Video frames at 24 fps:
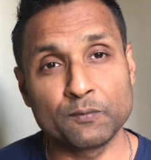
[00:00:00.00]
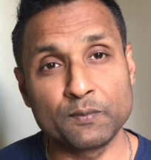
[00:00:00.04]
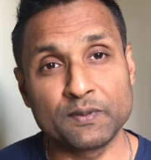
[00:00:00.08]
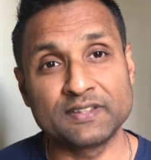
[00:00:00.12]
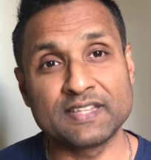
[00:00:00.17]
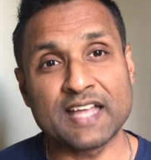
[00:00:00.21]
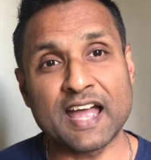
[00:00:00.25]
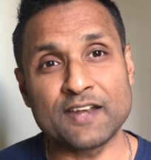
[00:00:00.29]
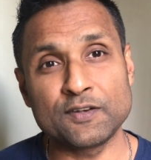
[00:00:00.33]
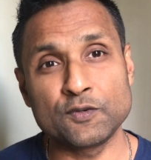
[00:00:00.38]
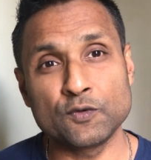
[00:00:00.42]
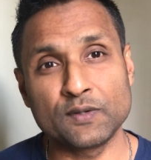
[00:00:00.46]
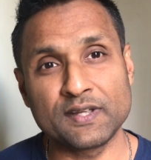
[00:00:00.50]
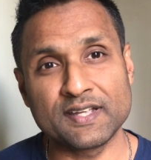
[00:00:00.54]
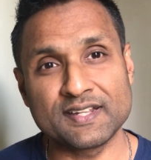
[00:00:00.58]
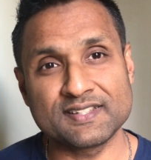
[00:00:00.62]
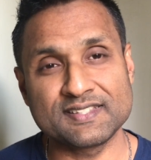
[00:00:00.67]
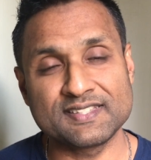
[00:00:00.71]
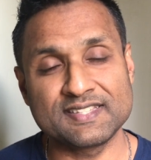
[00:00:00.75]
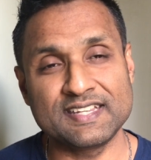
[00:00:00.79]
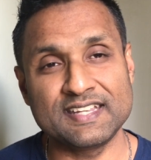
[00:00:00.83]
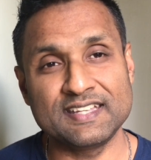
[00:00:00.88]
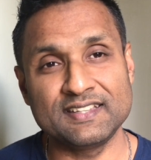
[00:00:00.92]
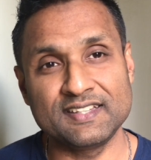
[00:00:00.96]
With that, you can
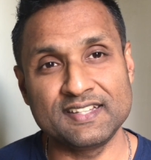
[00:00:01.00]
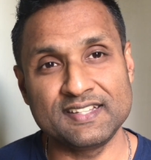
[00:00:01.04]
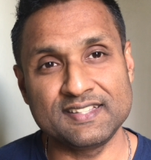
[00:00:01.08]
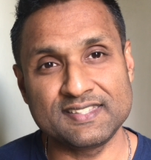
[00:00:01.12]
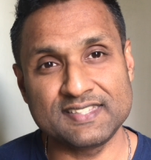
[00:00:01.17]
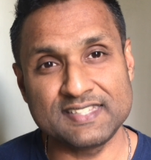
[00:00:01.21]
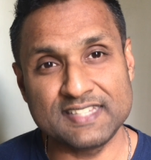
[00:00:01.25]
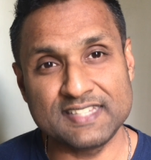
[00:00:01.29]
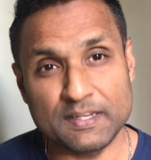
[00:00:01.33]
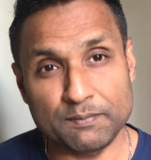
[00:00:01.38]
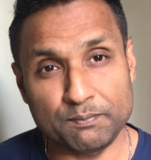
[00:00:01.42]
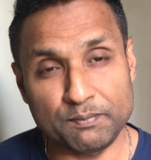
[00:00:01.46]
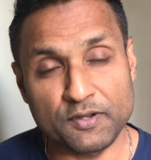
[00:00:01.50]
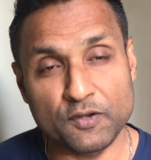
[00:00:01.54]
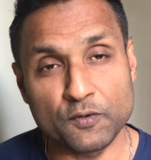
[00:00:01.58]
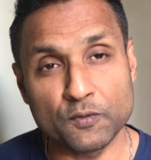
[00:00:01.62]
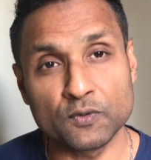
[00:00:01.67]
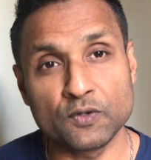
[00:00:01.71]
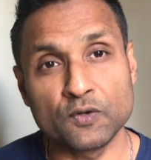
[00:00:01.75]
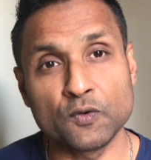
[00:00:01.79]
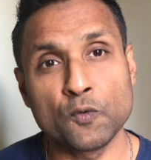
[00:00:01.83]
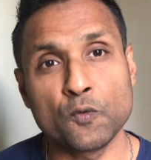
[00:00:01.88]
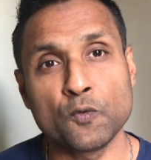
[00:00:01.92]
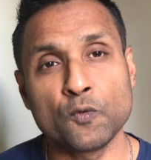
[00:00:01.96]
see the
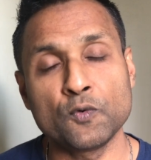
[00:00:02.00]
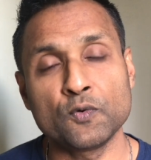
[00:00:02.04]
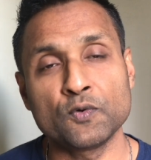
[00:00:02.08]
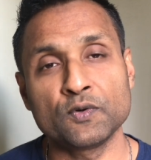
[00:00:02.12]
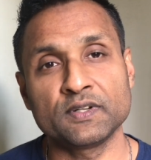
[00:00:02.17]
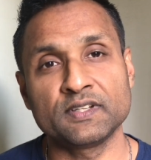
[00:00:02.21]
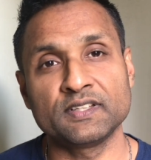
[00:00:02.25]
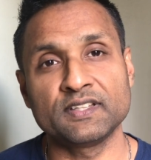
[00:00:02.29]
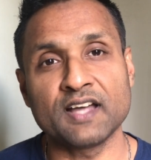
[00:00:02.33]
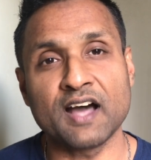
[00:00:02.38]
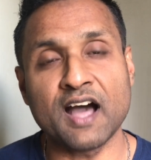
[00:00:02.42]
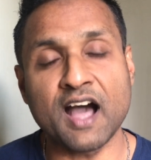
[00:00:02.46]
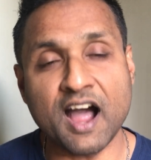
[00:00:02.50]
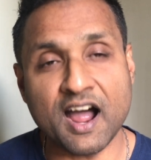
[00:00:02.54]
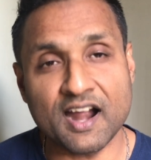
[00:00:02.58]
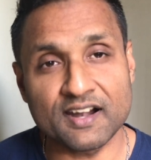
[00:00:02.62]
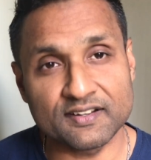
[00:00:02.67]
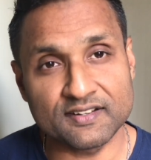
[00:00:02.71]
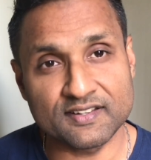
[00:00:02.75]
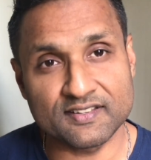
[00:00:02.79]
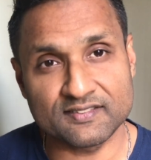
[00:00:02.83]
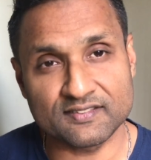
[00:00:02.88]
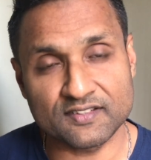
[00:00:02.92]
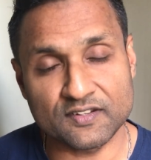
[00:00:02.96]
CPU load, the
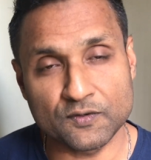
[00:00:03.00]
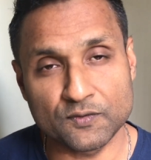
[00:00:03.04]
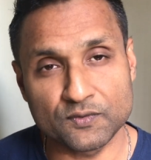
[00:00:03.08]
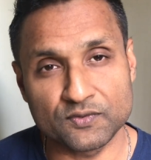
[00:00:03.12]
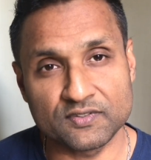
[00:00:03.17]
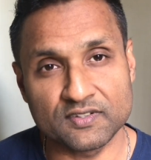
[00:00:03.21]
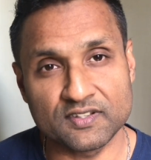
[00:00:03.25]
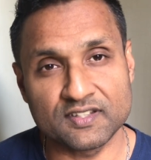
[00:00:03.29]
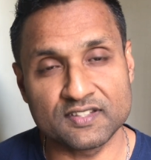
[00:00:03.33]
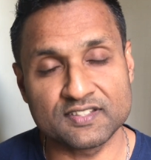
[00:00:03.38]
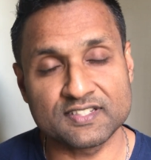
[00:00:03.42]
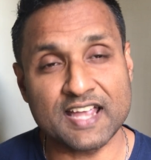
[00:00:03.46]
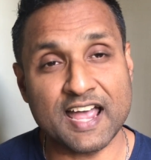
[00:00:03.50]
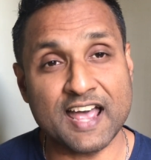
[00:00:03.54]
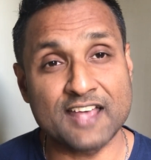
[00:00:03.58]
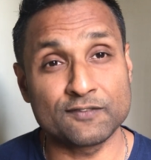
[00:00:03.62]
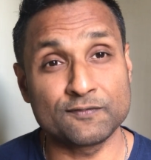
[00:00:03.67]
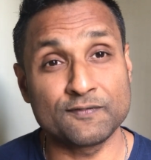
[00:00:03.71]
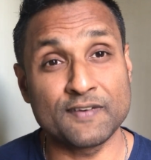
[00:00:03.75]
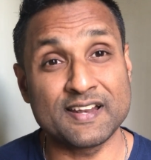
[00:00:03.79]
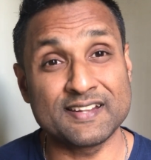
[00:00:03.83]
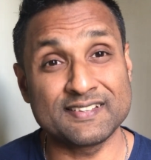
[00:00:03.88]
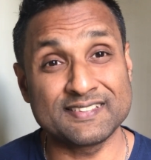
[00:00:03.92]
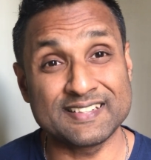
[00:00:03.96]
hard disk usage, as
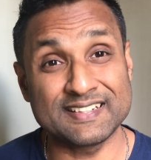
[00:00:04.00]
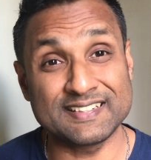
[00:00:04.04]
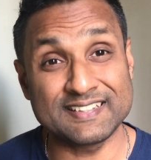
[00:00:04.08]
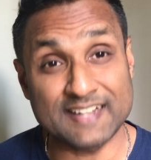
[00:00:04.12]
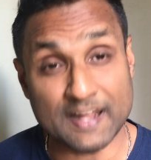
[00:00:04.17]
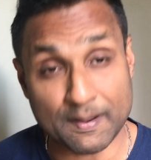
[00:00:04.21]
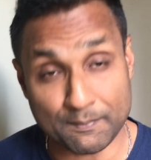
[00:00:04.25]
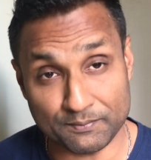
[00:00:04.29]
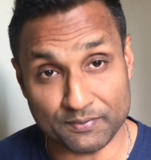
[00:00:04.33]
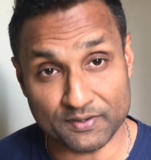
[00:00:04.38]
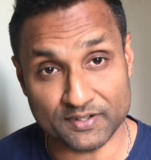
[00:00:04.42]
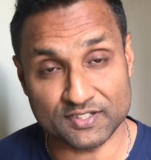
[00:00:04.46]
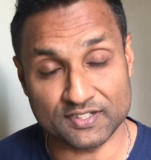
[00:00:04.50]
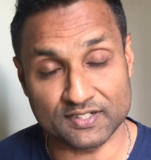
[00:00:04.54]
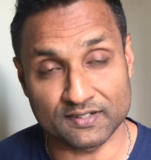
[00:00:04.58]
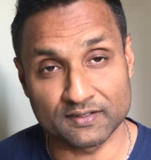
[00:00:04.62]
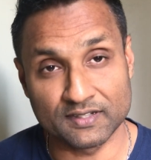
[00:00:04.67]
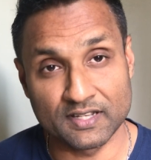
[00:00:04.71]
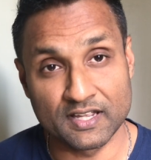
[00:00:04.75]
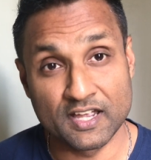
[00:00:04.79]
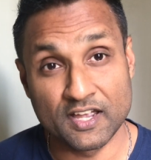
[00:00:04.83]
well as the temperature.